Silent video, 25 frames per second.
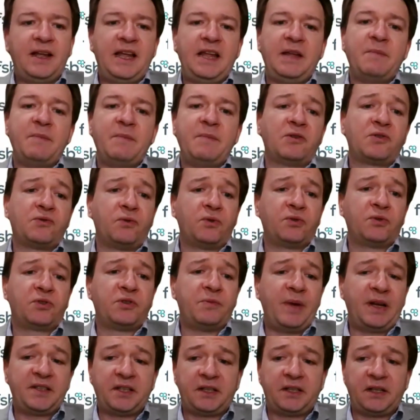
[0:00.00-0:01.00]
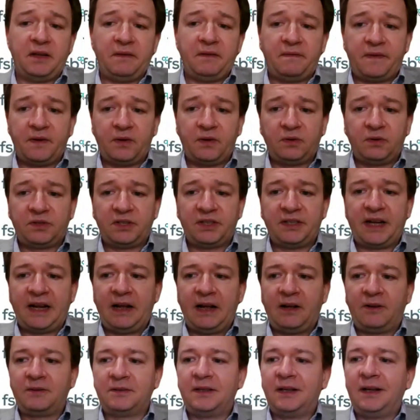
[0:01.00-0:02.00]
Emails are automatically filtered
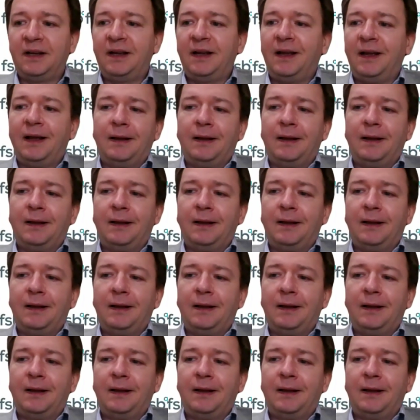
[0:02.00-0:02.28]
out.